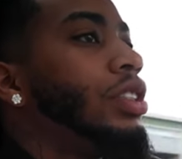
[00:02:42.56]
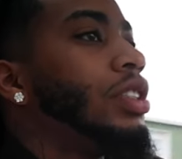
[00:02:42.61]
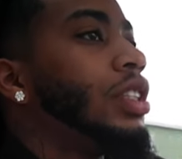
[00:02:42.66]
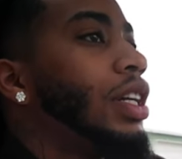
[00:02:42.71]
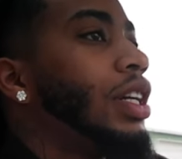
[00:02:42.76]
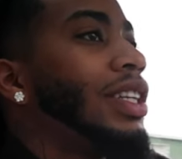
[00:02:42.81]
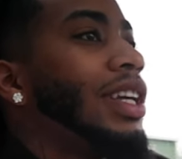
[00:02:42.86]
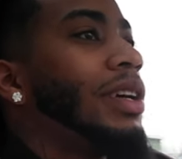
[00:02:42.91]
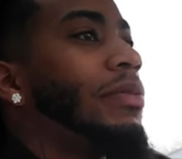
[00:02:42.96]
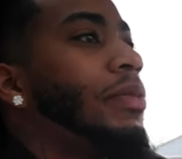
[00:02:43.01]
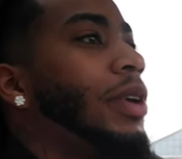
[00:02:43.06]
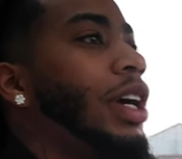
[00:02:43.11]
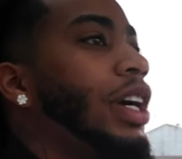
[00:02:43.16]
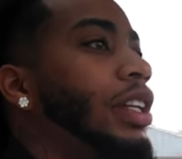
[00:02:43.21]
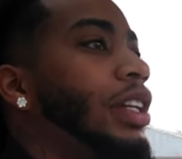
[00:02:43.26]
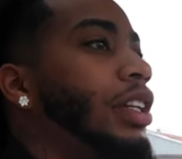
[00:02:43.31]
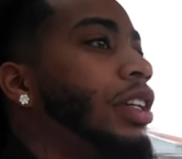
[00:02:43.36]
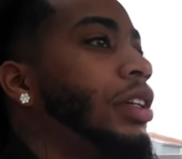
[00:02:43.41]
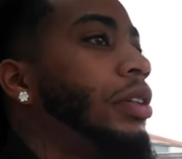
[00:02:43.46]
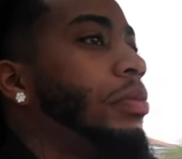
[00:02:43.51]
it's not that
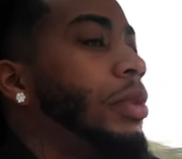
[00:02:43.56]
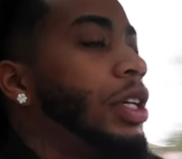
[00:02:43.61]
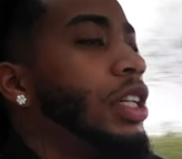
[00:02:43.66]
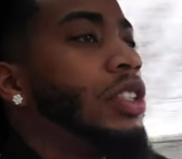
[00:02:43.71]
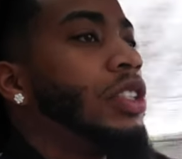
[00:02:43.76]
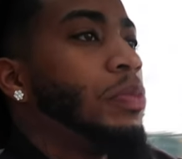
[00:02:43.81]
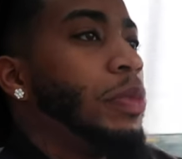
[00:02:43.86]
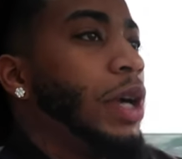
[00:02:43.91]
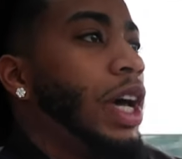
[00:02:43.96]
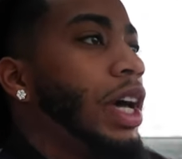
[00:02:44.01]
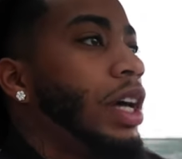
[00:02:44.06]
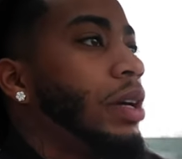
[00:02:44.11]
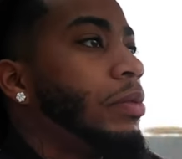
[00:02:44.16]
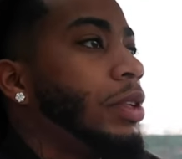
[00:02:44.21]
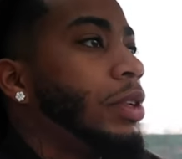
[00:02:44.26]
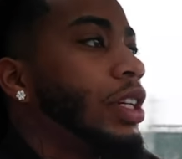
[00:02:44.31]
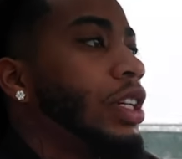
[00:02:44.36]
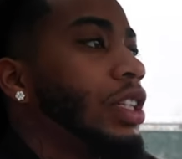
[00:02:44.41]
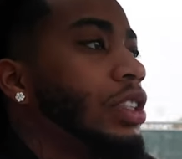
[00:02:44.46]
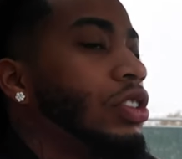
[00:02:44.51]
bad here, but it's
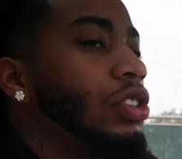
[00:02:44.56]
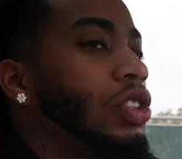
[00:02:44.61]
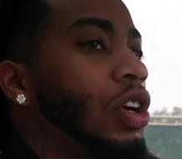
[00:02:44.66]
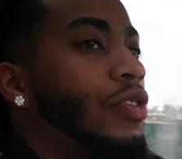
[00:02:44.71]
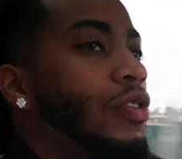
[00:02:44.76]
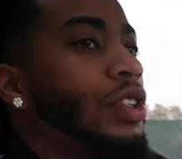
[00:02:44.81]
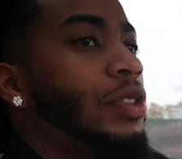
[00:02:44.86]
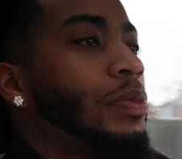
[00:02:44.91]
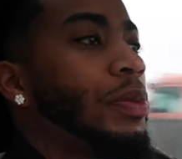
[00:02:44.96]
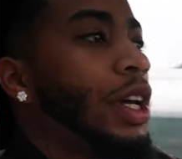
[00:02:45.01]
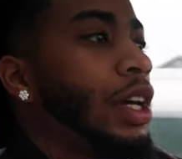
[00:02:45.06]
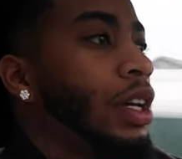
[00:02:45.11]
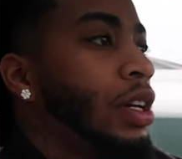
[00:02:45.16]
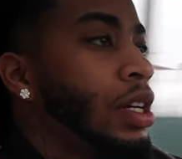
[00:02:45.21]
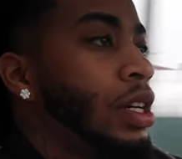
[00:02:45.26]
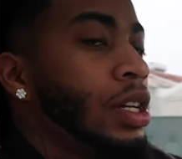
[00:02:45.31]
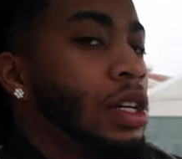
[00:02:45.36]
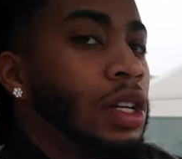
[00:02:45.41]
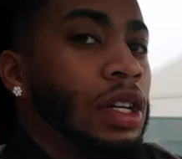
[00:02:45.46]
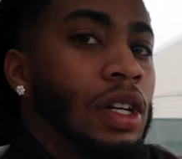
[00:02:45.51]
bad because it's yeah, always
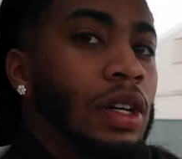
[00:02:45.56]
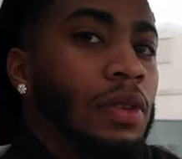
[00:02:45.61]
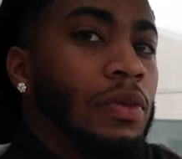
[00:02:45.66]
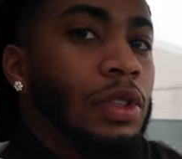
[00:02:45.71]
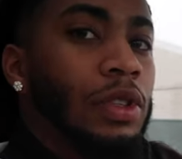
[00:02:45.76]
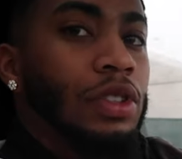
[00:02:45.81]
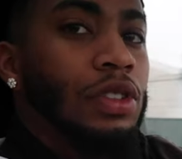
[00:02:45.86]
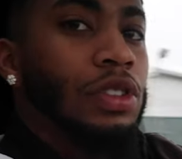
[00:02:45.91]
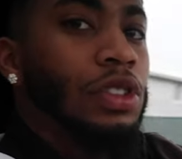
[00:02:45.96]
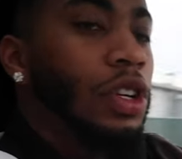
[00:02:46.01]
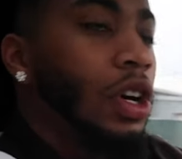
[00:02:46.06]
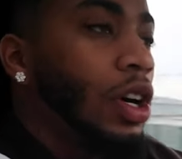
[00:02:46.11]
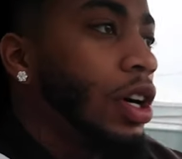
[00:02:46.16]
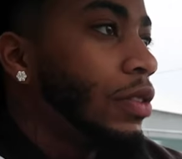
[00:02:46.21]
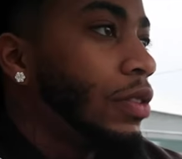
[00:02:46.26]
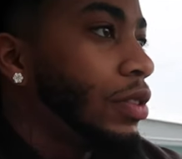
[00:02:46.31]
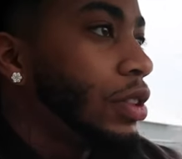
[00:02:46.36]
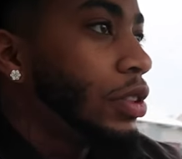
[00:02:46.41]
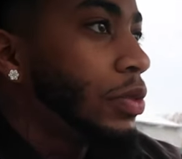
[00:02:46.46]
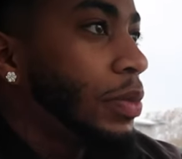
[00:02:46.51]
bad. When you
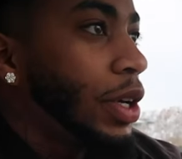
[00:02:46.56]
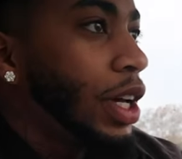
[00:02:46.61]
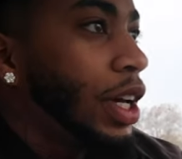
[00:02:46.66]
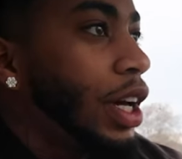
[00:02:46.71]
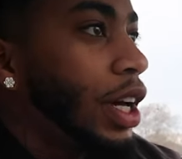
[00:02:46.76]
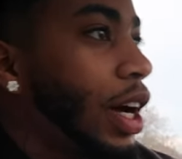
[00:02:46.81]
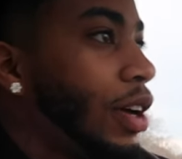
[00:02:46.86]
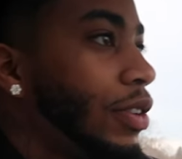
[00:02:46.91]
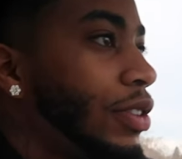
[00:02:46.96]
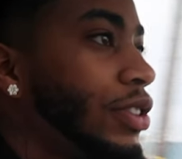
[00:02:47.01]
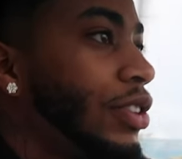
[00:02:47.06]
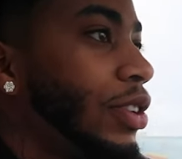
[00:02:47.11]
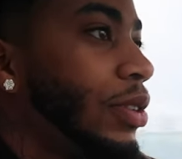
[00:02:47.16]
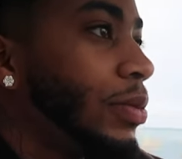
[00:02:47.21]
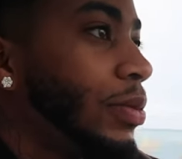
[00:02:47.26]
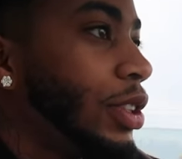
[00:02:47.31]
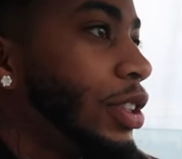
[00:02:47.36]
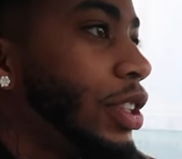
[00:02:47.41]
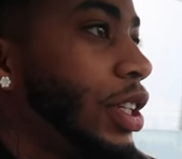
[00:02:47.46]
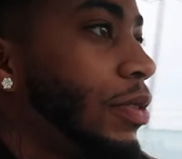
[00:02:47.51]
starve, it's bad. I was
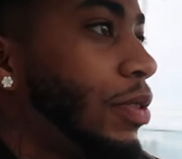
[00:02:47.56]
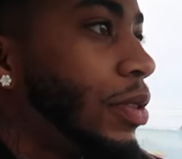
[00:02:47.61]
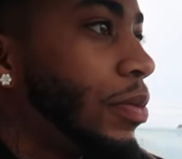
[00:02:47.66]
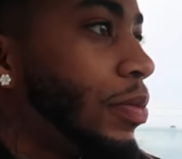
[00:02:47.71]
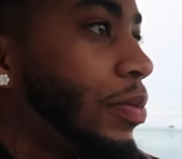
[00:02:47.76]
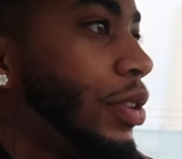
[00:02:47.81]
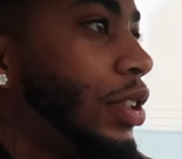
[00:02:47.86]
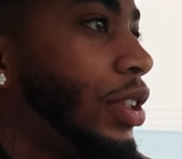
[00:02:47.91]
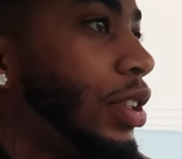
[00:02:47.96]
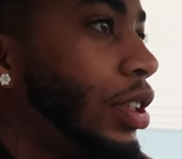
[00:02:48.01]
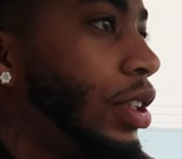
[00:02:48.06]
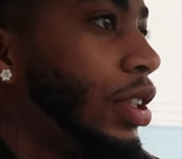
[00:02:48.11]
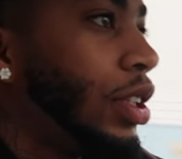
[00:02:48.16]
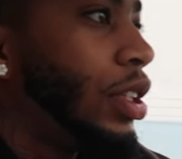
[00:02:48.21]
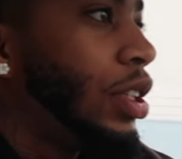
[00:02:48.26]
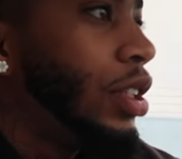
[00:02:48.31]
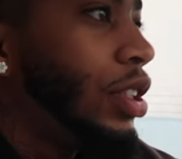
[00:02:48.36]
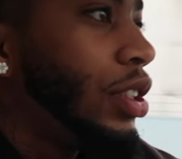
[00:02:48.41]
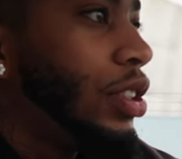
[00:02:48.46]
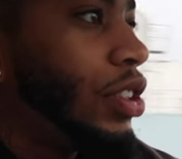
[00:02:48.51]
homeless at one
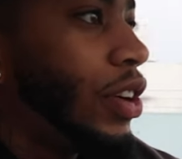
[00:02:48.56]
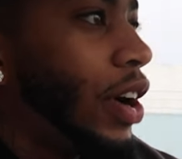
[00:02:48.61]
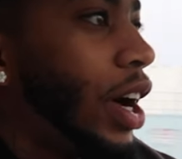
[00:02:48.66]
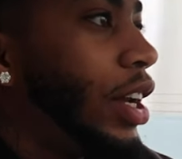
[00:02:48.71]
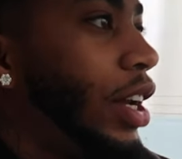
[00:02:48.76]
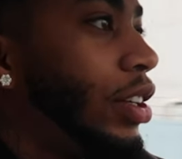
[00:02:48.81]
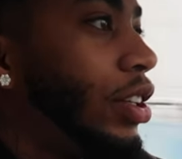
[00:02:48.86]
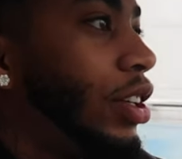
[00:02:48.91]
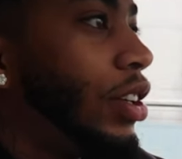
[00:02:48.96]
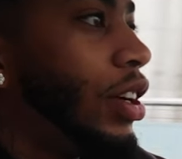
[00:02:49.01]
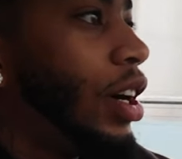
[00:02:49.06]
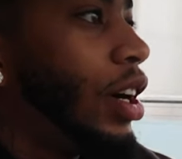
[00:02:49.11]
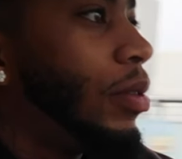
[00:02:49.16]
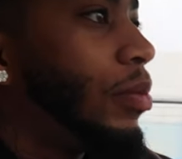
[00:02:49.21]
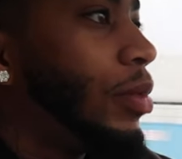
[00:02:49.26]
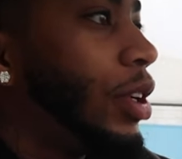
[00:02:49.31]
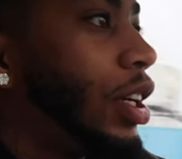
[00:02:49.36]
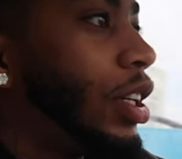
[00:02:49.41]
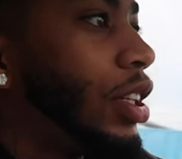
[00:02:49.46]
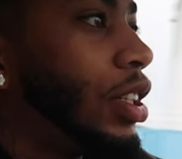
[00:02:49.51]
point, so I know
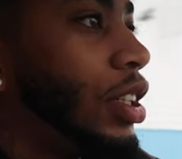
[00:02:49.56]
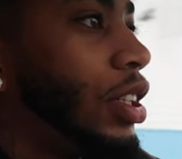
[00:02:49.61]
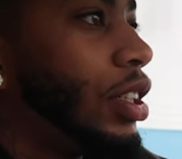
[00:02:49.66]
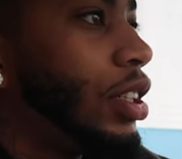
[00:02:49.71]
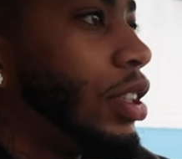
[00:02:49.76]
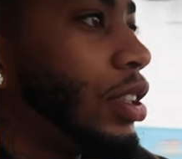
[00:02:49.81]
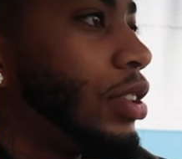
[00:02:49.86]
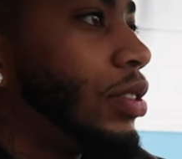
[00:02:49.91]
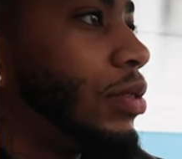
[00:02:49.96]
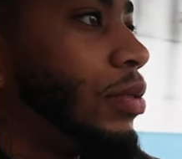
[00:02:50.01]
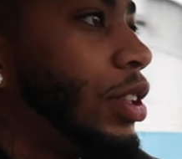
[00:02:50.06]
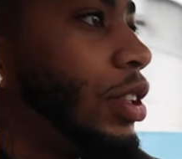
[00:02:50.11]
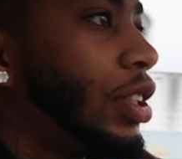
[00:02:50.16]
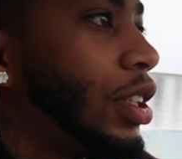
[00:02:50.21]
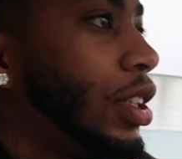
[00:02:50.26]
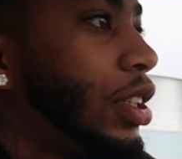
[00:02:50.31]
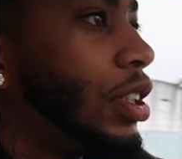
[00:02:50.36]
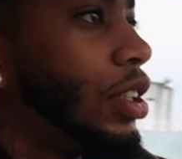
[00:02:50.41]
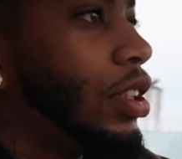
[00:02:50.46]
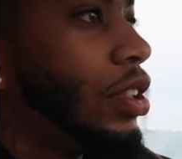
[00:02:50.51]
how bad it is. We
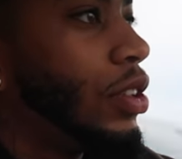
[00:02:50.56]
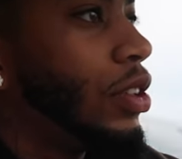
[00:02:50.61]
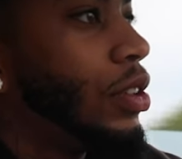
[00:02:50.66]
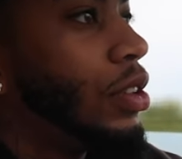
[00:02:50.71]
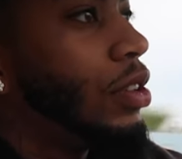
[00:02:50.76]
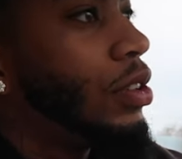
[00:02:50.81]
couldn't eat.